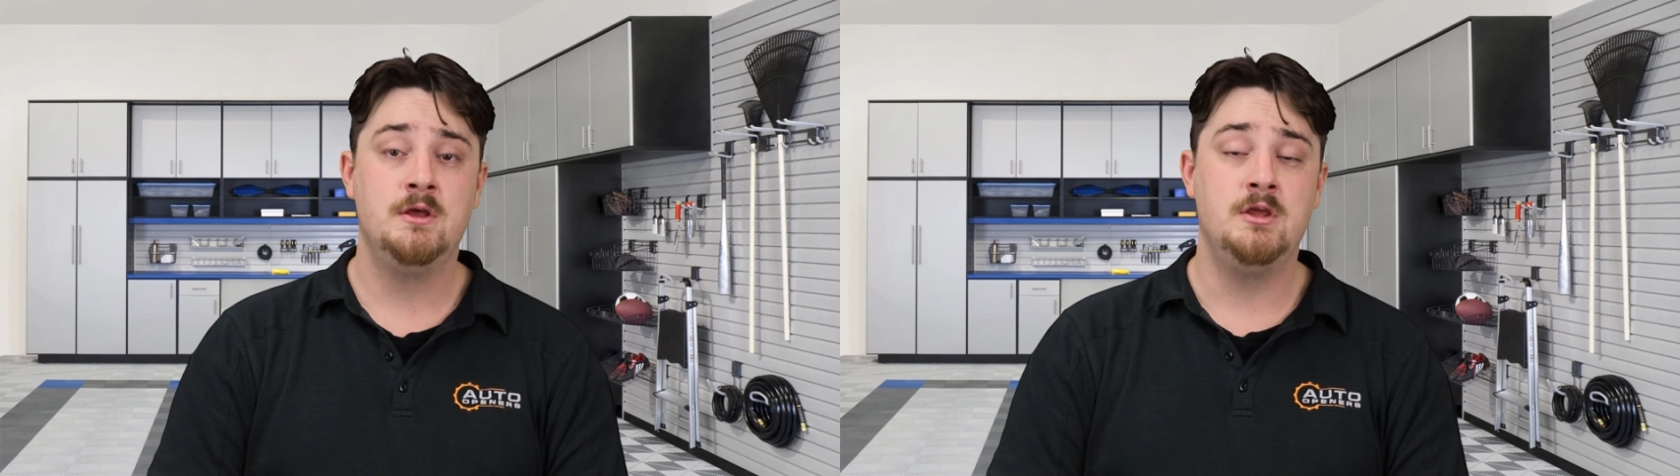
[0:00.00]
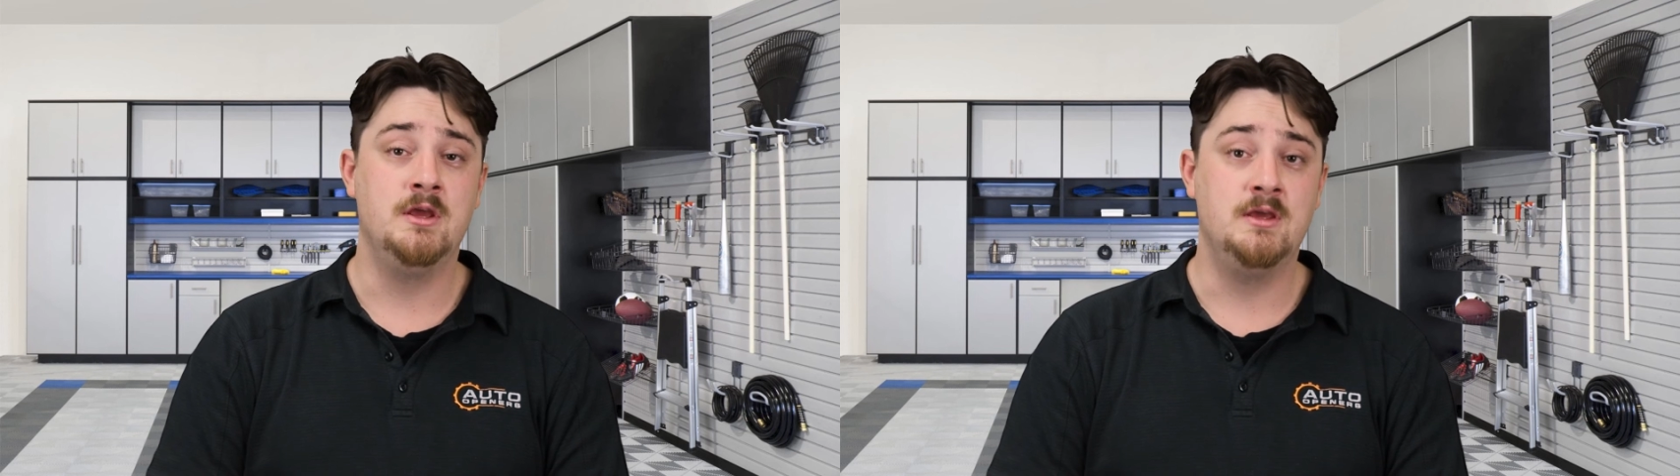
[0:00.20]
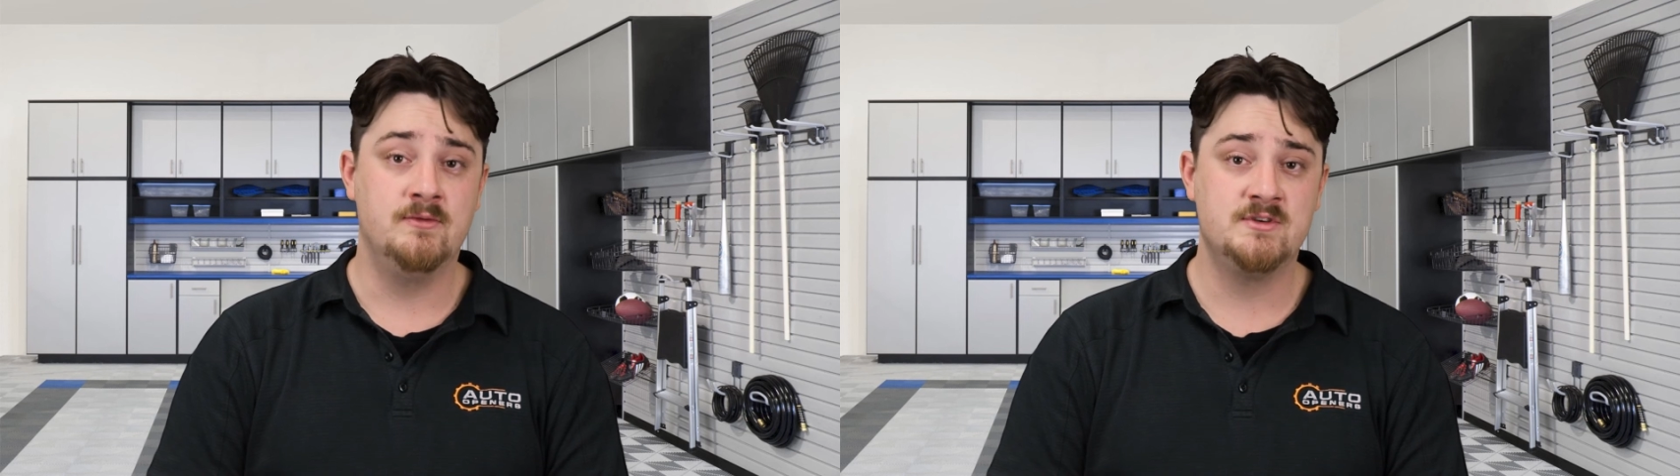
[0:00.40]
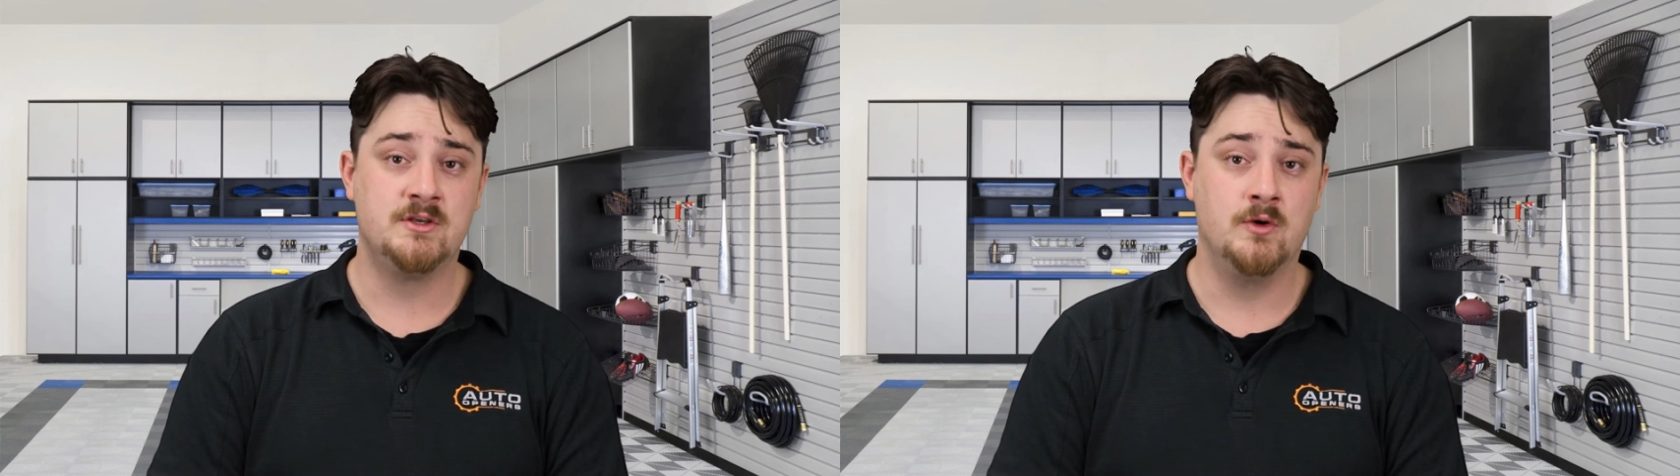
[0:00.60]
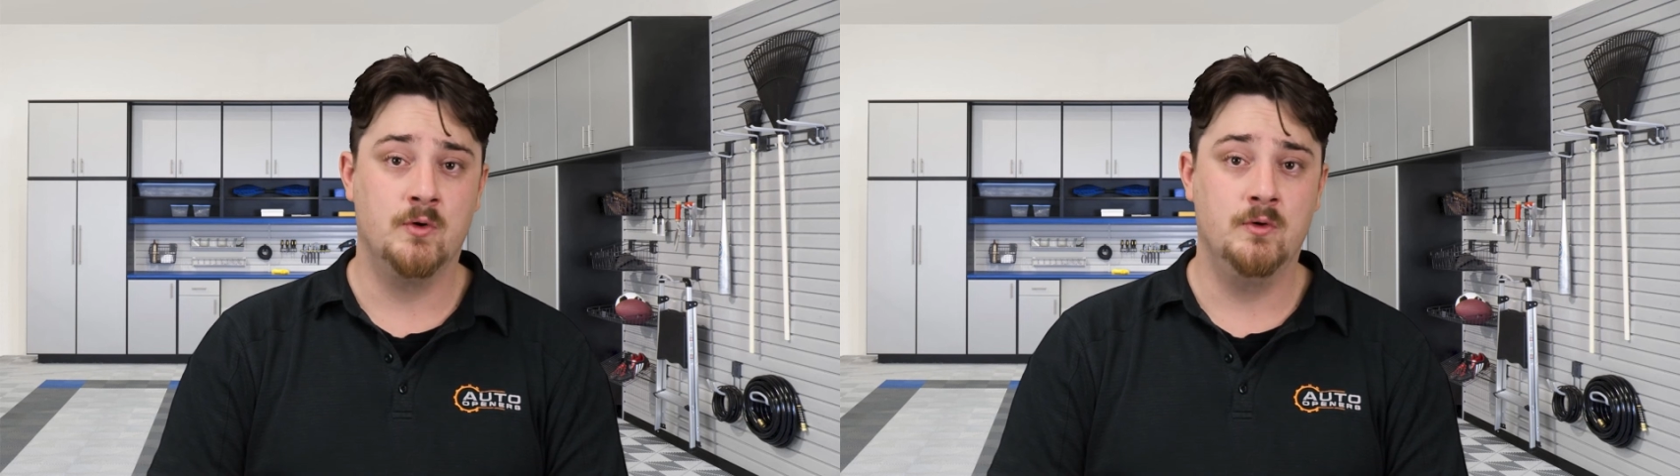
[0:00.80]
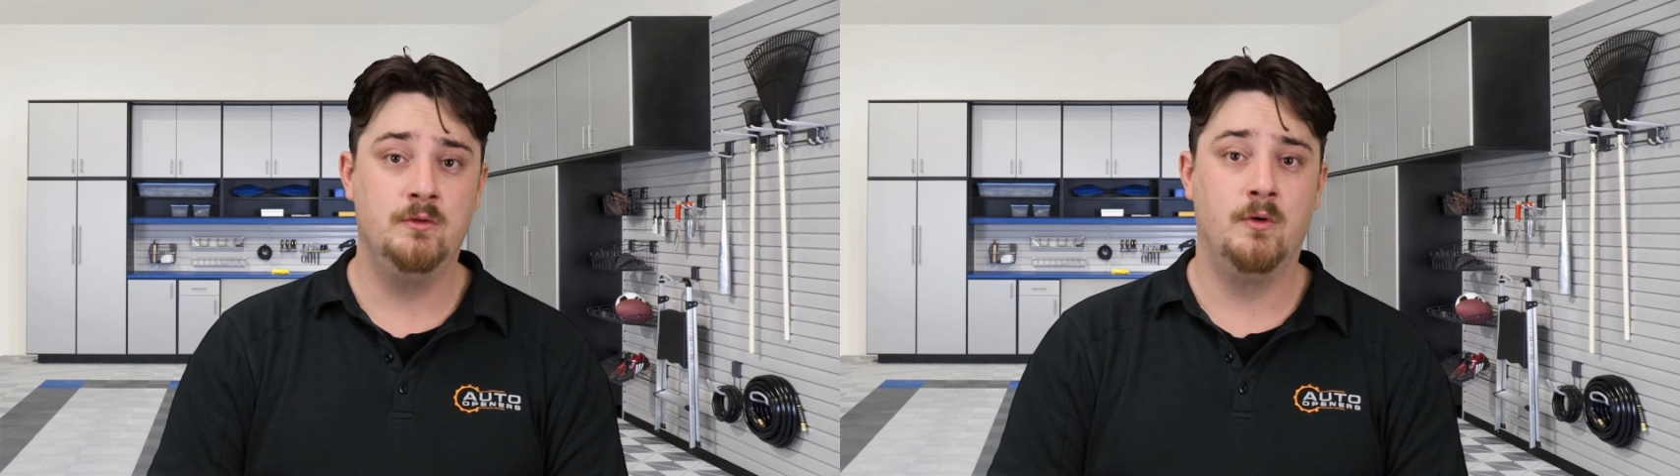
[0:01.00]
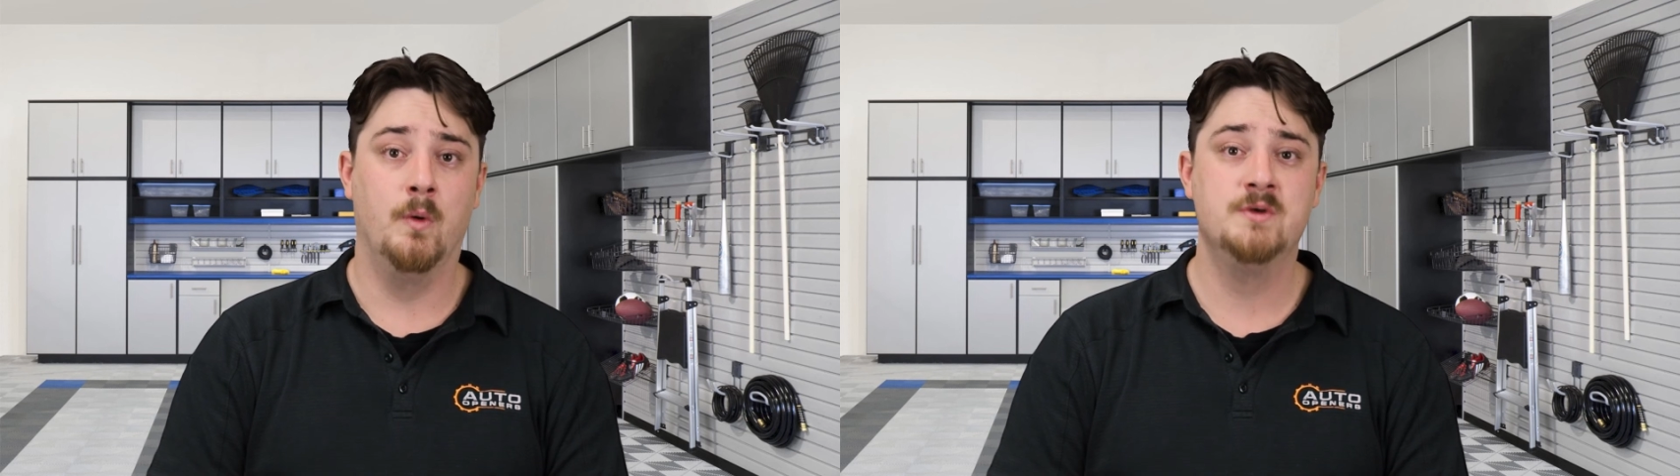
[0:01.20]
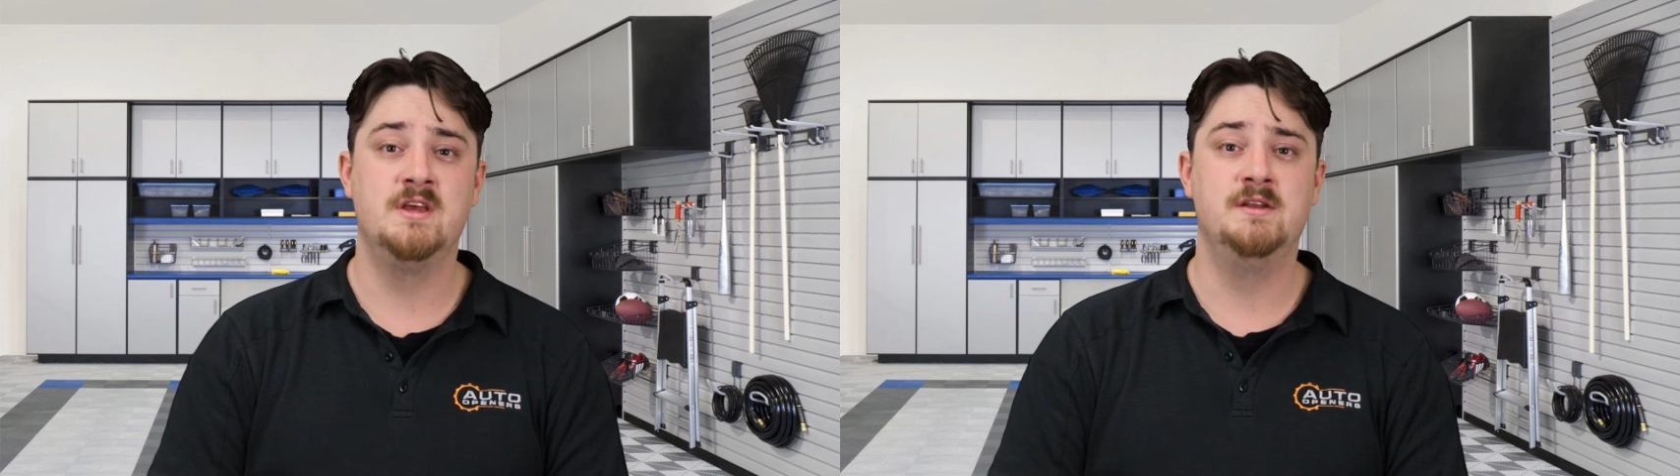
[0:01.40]
You can give us a call
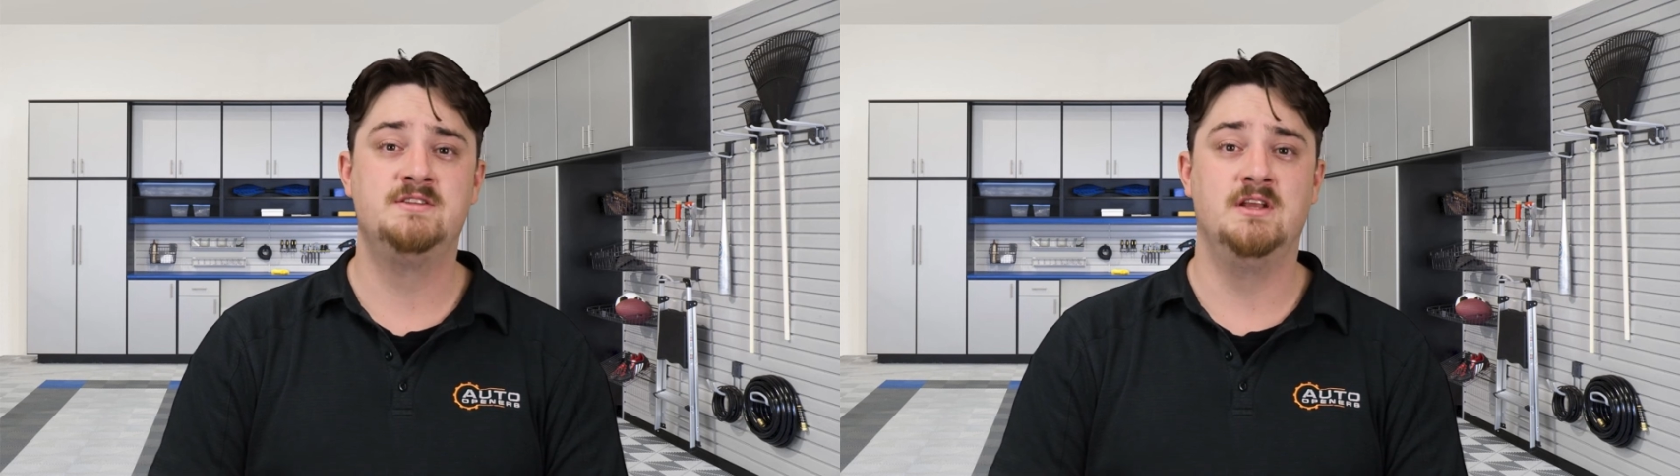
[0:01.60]
or send us